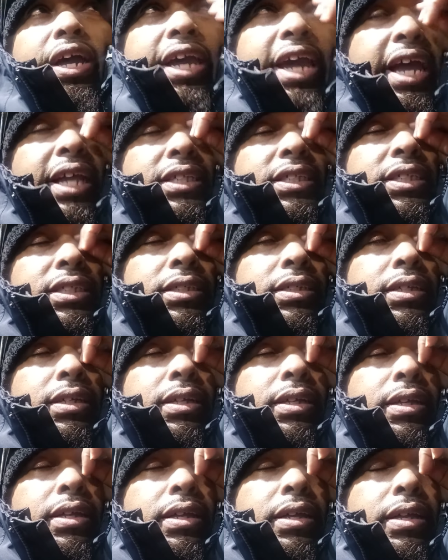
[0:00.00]
against
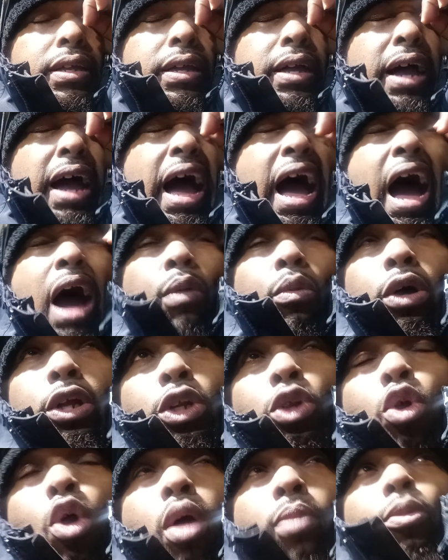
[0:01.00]
our
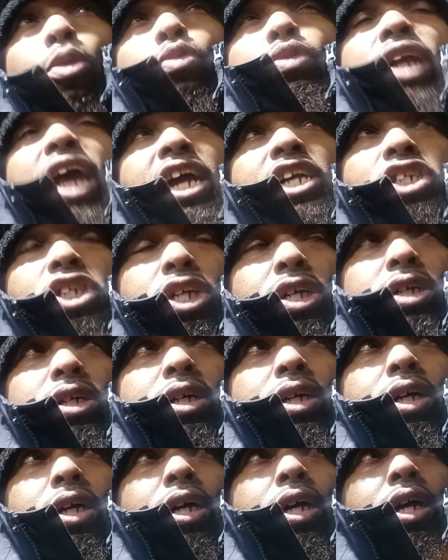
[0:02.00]
normal nature.
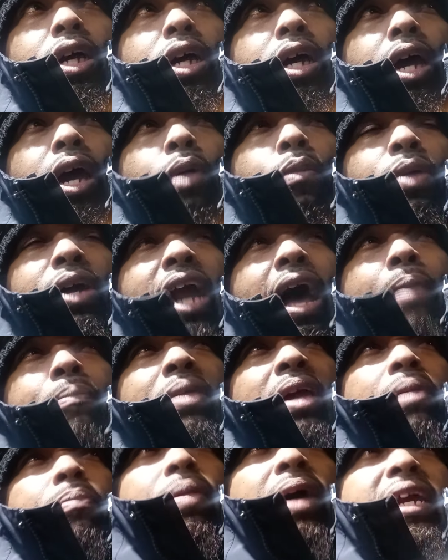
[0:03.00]
And what I
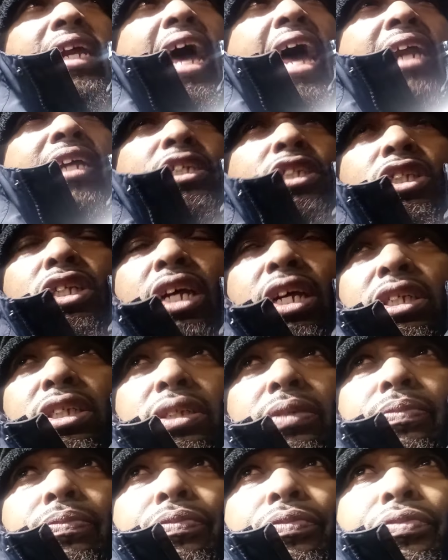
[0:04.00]
mean by that is
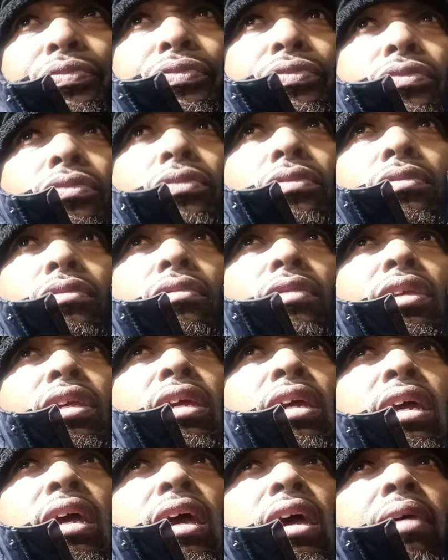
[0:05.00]
this.
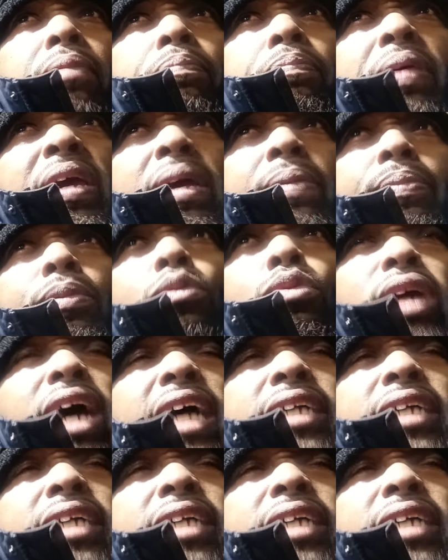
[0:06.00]
People